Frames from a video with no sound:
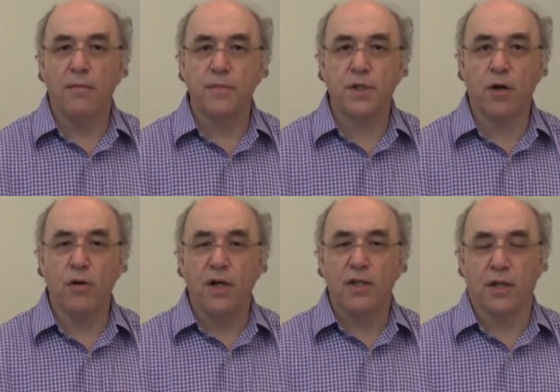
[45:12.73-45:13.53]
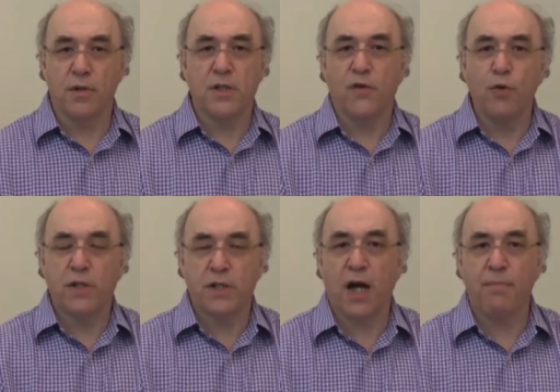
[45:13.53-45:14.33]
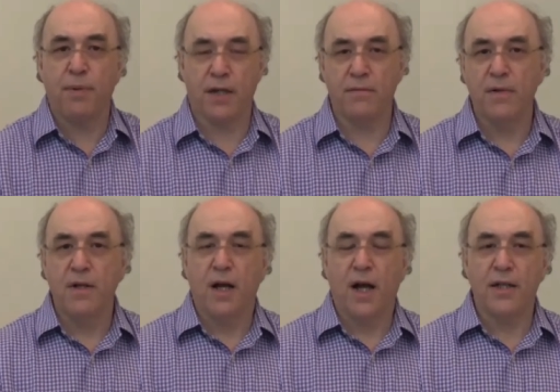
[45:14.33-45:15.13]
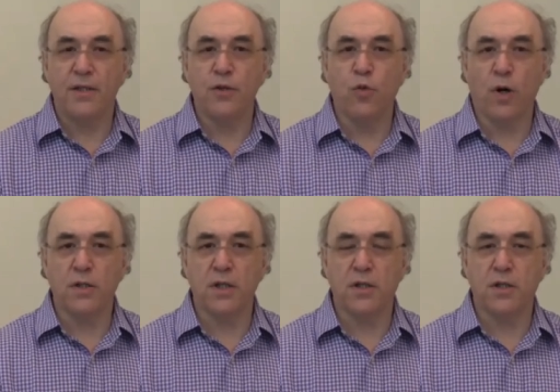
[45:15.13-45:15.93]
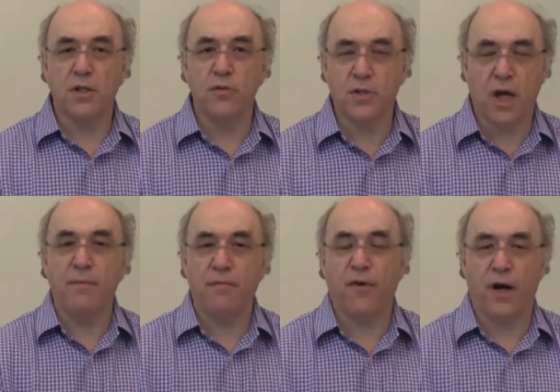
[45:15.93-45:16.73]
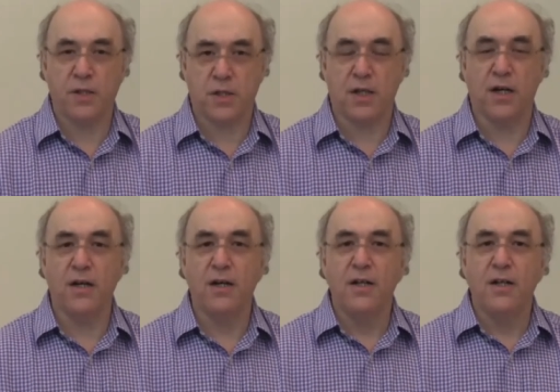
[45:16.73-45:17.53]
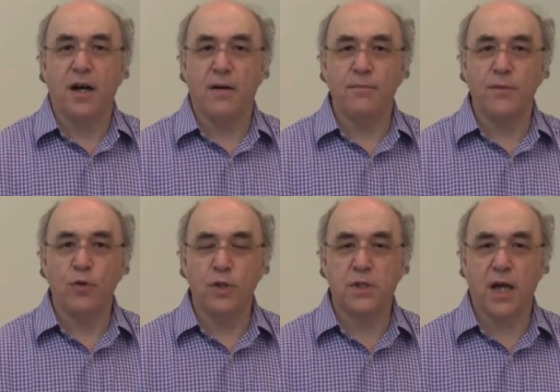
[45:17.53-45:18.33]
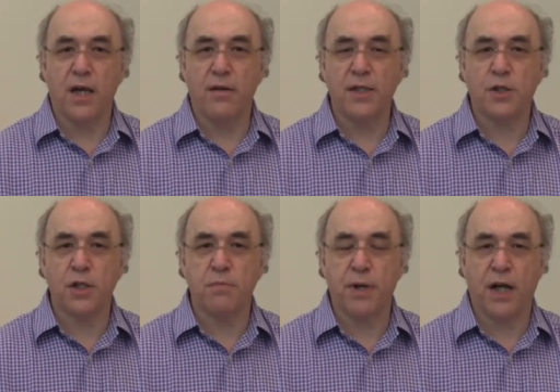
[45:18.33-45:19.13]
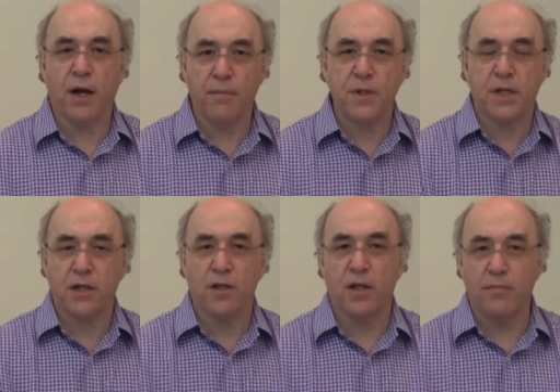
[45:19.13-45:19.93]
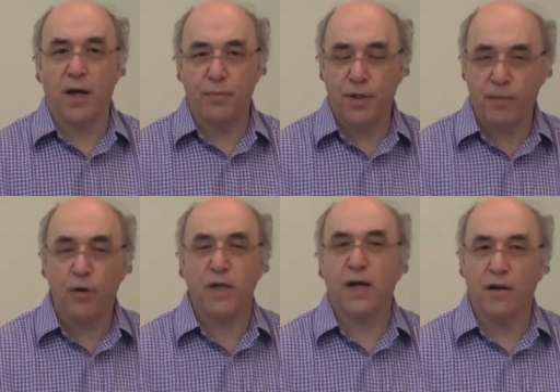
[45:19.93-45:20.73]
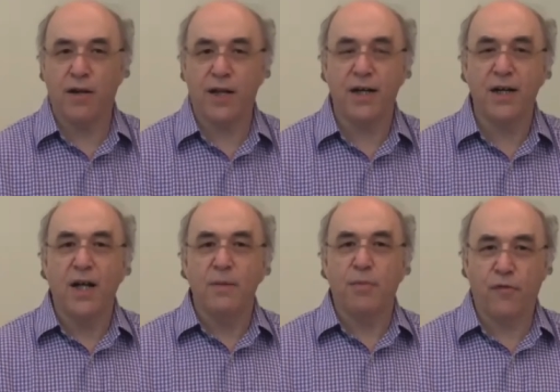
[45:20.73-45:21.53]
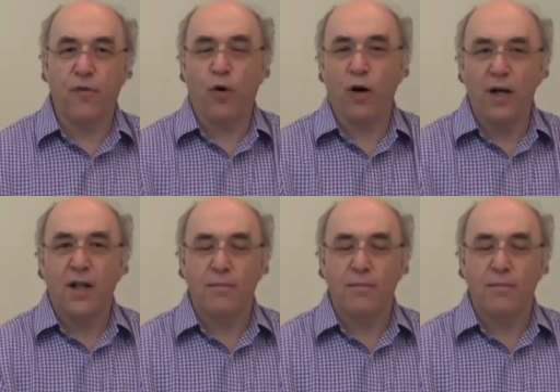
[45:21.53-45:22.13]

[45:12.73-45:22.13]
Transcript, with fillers: So in other words, if you were typing and you wanted to type faster, you would say, let's just pick up the signal in my premotor area before